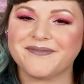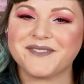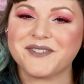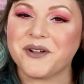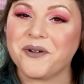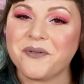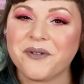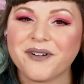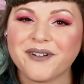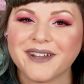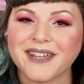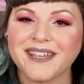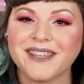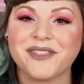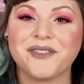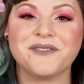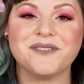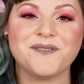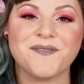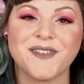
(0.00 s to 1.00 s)
Don't worry,
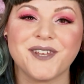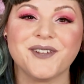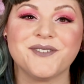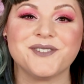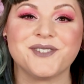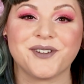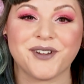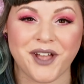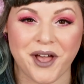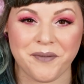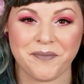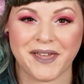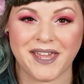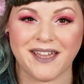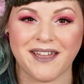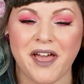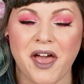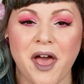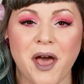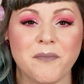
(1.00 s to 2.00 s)
those videos are coming,
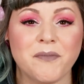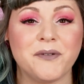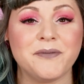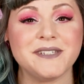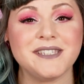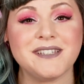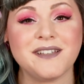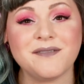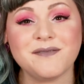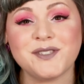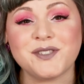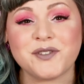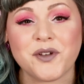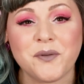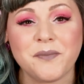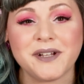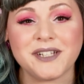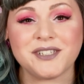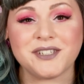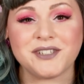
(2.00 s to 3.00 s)
but we still have so
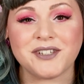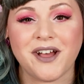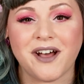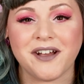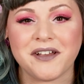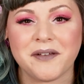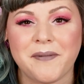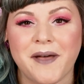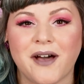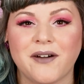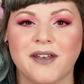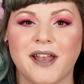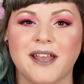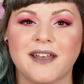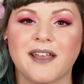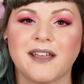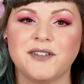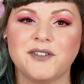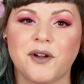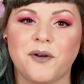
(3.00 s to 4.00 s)
much to talk about
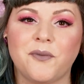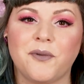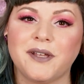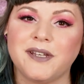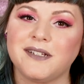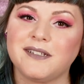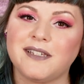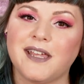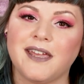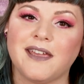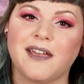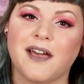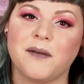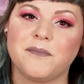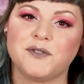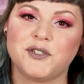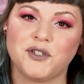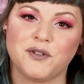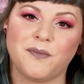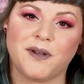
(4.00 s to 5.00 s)
and I don't want to take
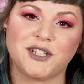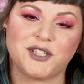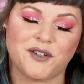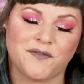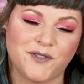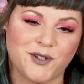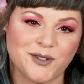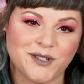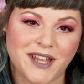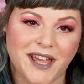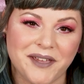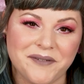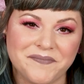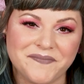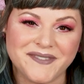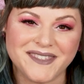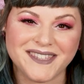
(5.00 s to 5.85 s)
up too much of your time.